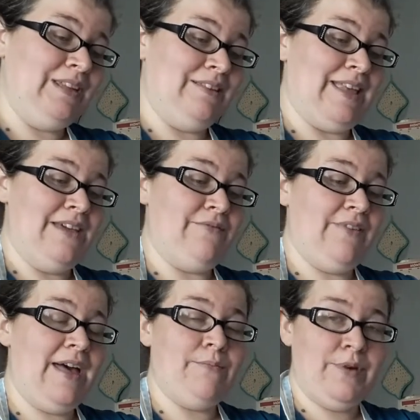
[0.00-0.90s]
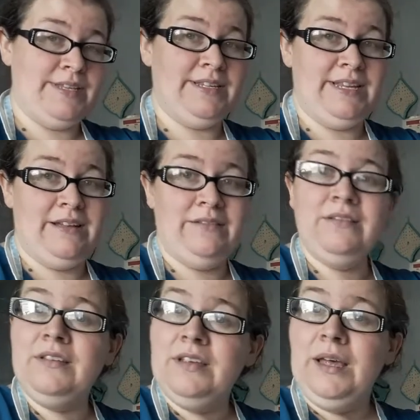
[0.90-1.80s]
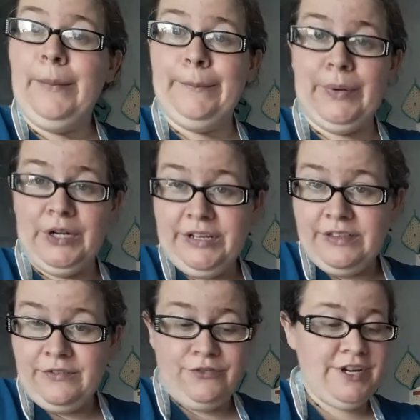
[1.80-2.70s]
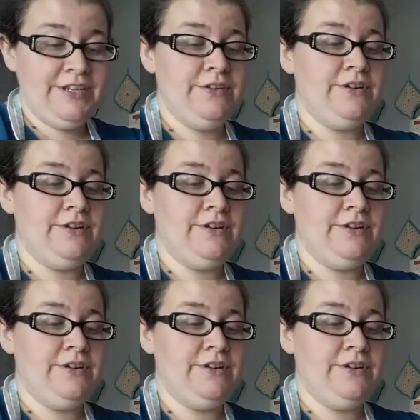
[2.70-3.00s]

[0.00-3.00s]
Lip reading: lay it flat, press it down, put it in the freezer,